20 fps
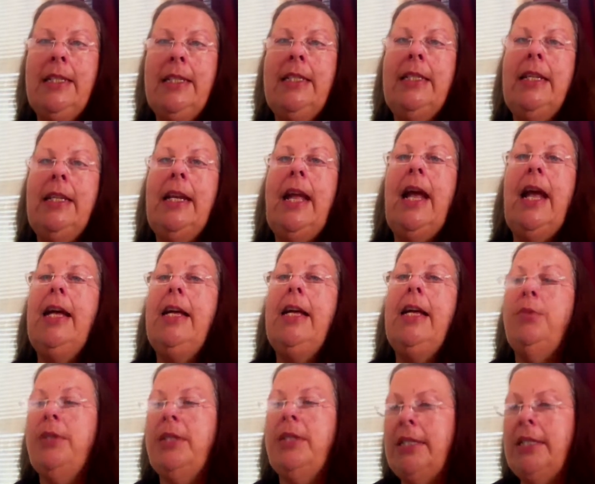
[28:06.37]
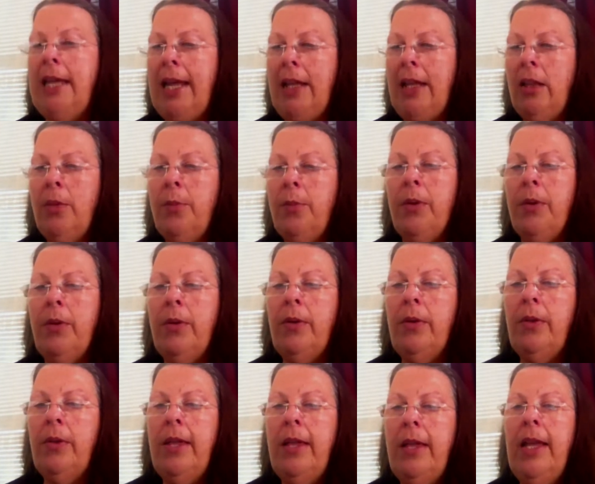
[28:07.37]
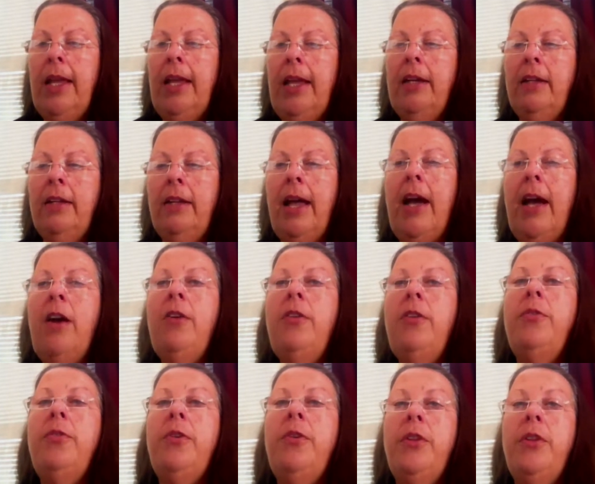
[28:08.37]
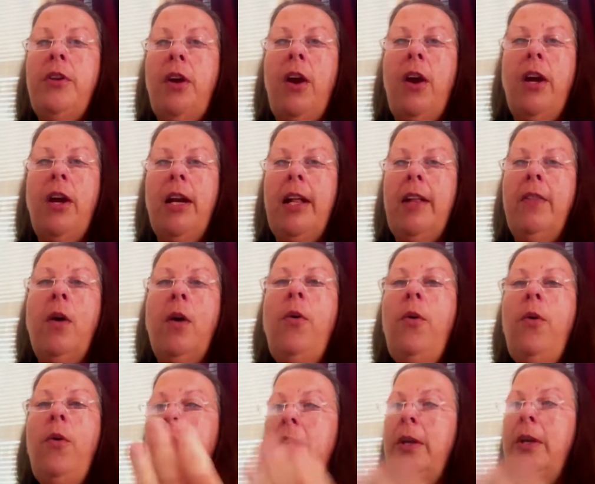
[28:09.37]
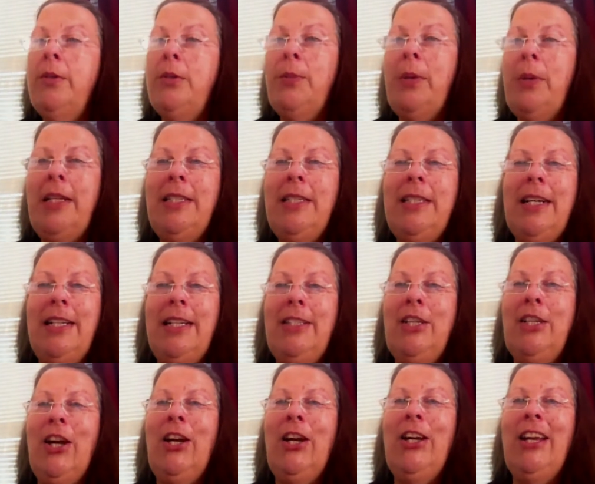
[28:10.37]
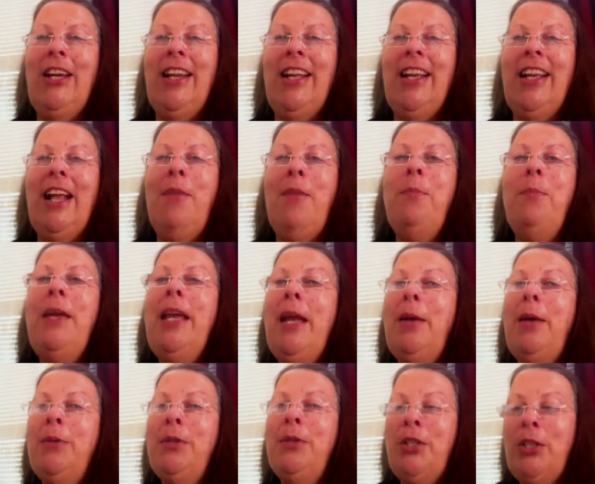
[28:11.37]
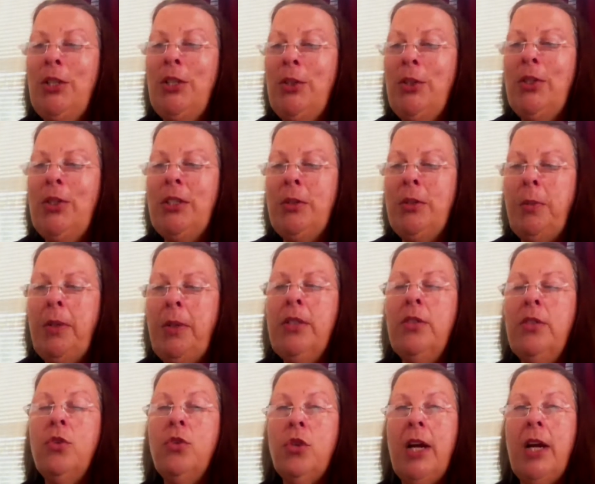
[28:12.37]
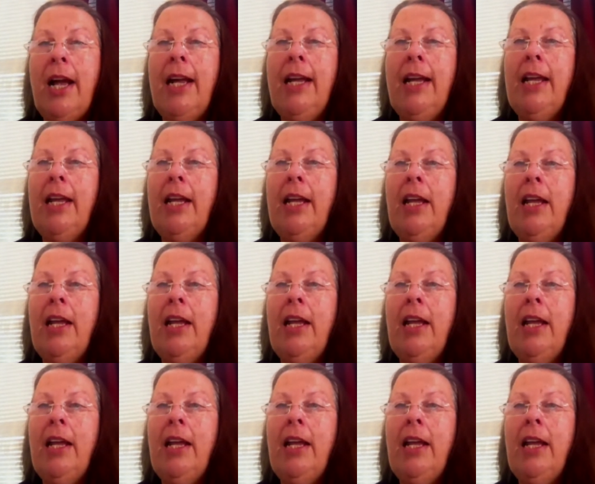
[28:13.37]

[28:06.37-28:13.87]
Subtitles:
It was scalable. It allowed for the targeting. The whole thing was based on targeting and being able to use the pixel tracking.